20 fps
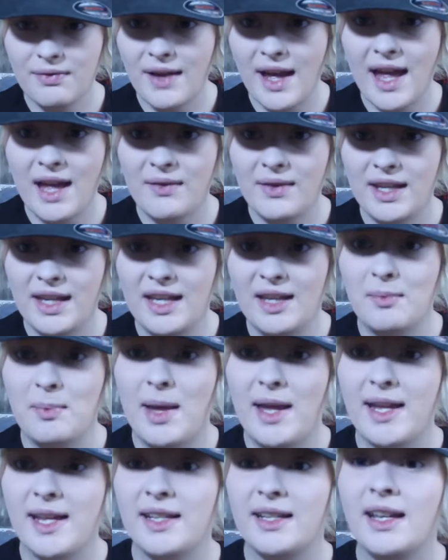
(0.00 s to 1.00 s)
if I haven't hit
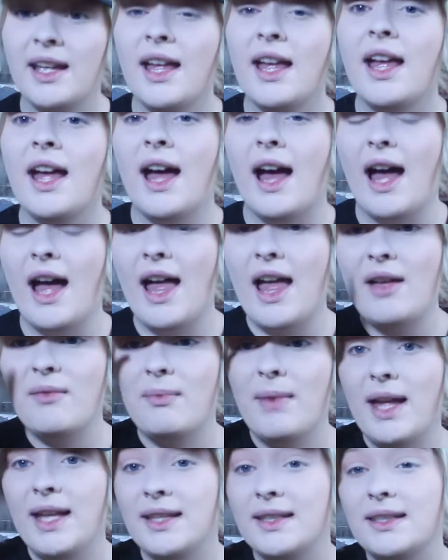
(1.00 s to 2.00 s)
pan, I
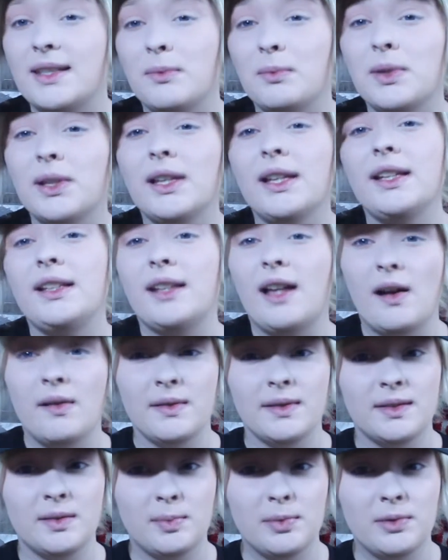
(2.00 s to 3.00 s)
have made some really
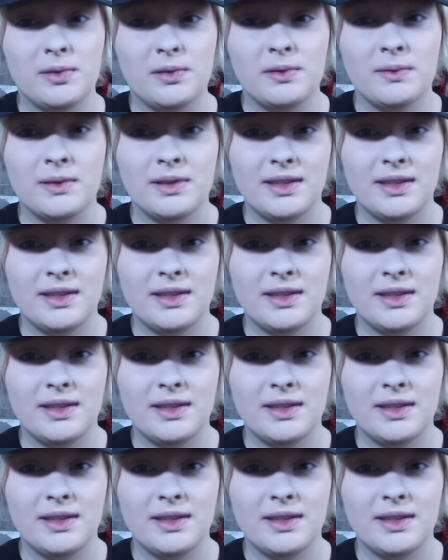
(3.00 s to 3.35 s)
noticeable